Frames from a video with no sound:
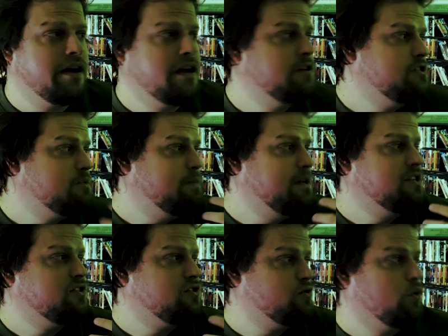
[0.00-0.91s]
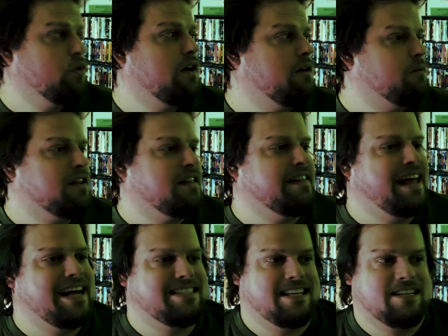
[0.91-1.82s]
It could just be destroying one of the
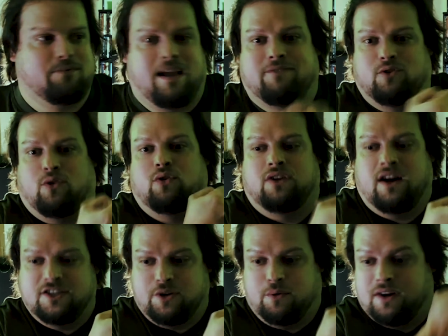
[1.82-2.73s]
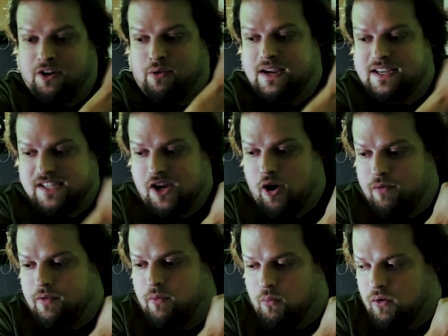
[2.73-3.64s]
last things we have to hold on to in a crazy
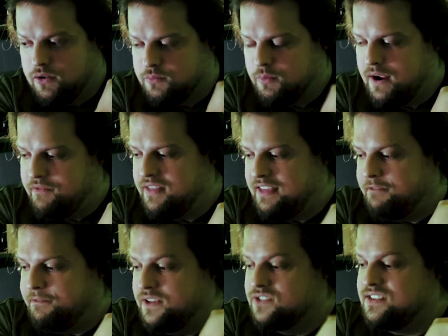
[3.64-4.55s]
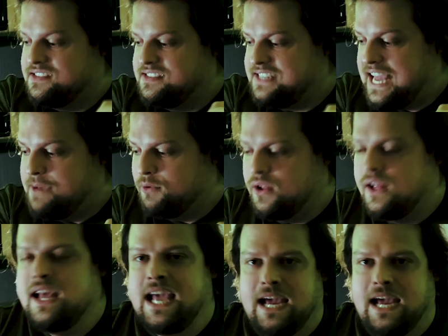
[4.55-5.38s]
COVID world where everything feels unstable